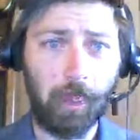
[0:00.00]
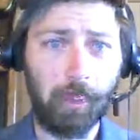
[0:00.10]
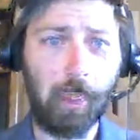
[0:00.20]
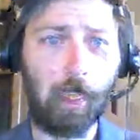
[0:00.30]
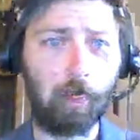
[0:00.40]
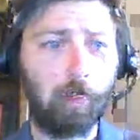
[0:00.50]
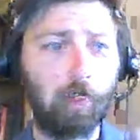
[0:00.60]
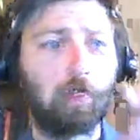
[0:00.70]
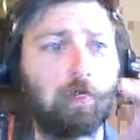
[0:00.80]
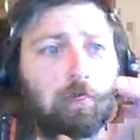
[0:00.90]
Real,
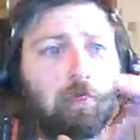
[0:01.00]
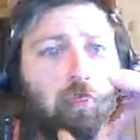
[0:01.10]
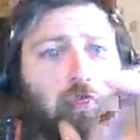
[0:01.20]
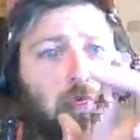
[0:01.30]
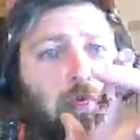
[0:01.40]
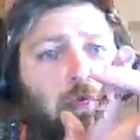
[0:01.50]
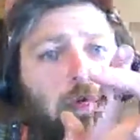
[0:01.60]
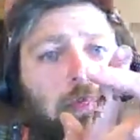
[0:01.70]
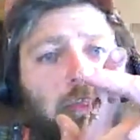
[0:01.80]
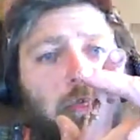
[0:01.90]
sort of where
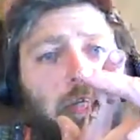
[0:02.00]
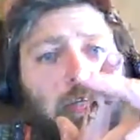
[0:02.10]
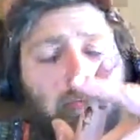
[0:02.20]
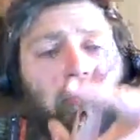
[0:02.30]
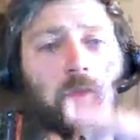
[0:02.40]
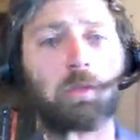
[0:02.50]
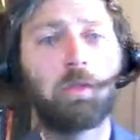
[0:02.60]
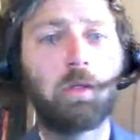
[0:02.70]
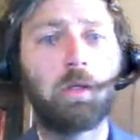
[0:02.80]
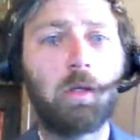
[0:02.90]
they do this.
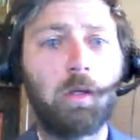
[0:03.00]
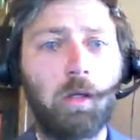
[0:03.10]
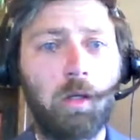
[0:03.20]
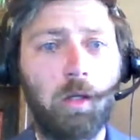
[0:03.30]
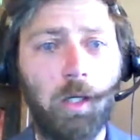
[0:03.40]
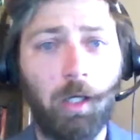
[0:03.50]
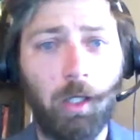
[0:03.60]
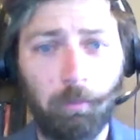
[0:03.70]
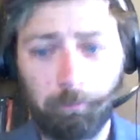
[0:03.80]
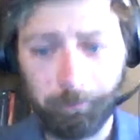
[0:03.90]

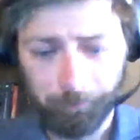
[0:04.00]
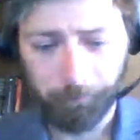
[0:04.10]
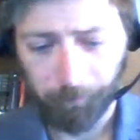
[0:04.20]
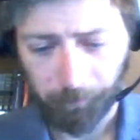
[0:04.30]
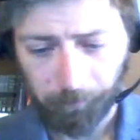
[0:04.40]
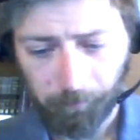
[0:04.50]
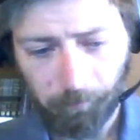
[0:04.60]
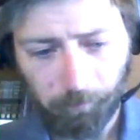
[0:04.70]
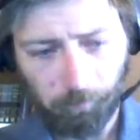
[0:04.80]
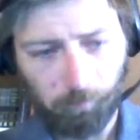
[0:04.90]
We're
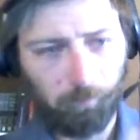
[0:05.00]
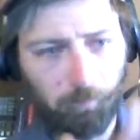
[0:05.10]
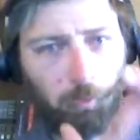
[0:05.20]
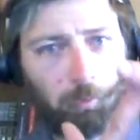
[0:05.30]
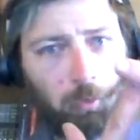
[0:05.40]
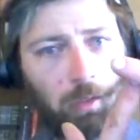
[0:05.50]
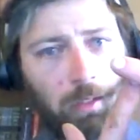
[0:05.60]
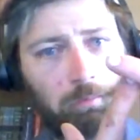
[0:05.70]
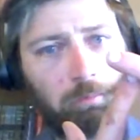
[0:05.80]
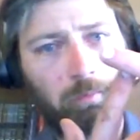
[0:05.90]
more
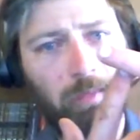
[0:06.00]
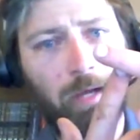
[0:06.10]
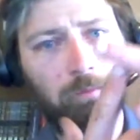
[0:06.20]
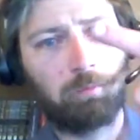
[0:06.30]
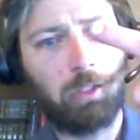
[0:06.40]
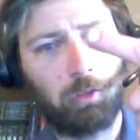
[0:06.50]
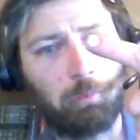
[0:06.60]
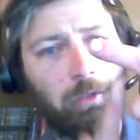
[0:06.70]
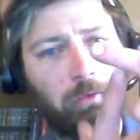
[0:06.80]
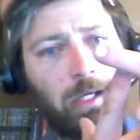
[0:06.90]
like that: El
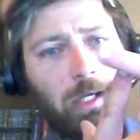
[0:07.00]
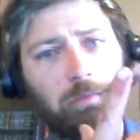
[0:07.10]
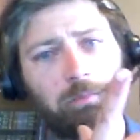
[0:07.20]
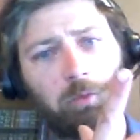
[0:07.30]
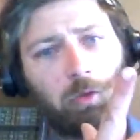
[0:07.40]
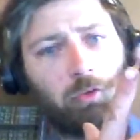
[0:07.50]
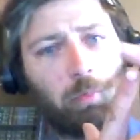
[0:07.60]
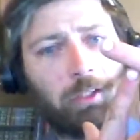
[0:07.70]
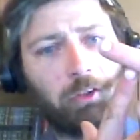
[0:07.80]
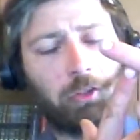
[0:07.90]
Camino Real, old
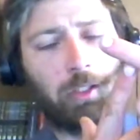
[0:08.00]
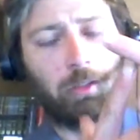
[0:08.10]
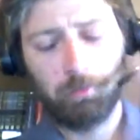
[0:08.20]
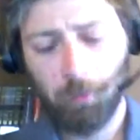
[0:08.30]
Spanish Trail.